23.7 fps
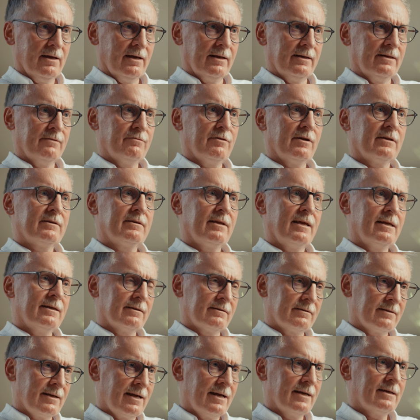And if I take a
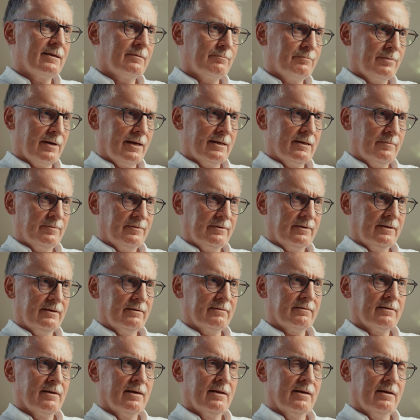target
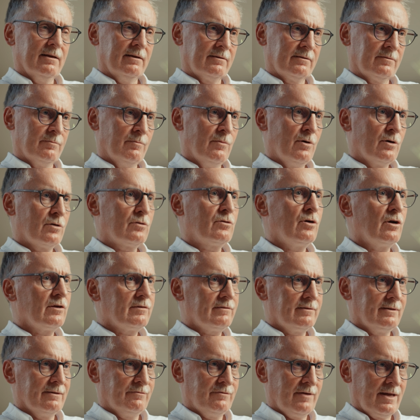biopsies, it's more
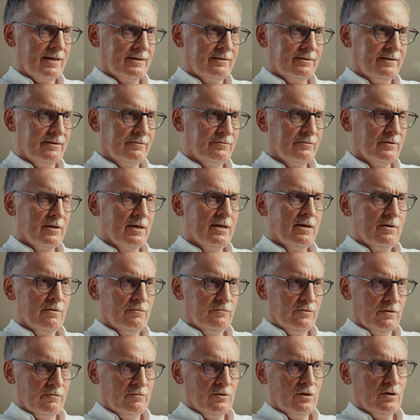cost effective
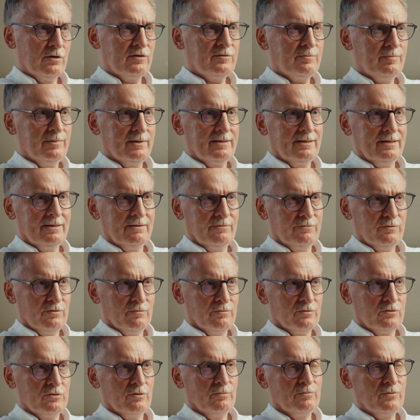for the hospital, for
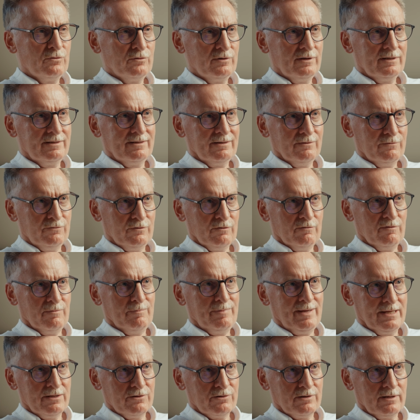the community, for the
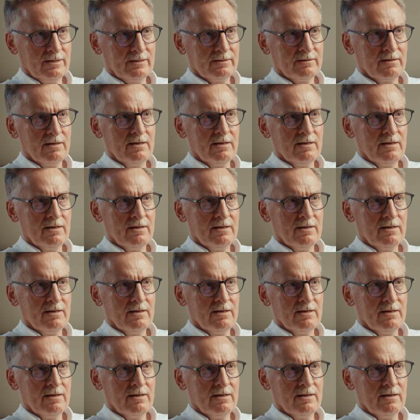patient,